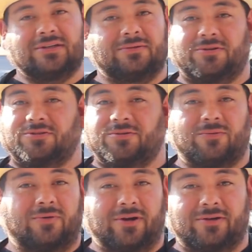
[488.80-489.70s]
I'm not sure
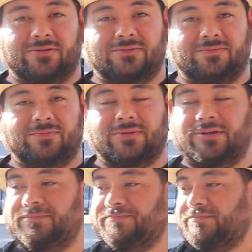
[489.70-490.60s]
where else,
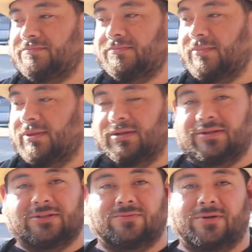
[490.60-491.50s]
but
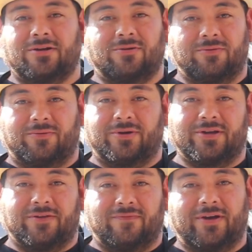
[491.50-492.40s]
that's where I know where
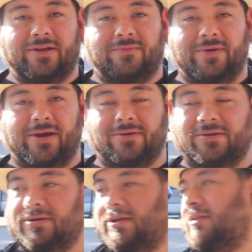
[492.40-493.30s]
you can find them at.
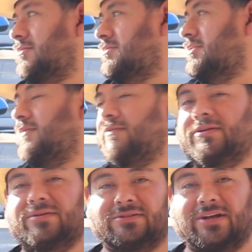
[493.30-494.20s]
I know it's a
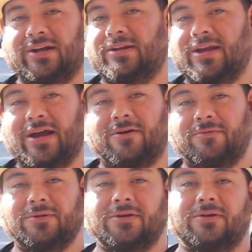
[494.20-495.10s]
different design
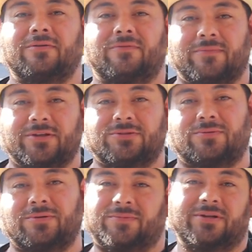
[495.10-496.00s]
now from this
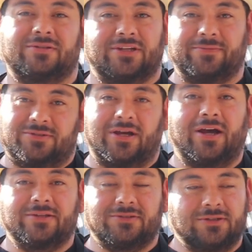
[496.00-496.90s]
one, but same
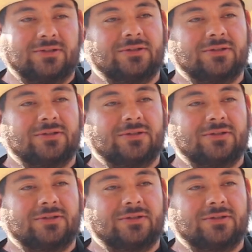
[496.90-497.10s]
size.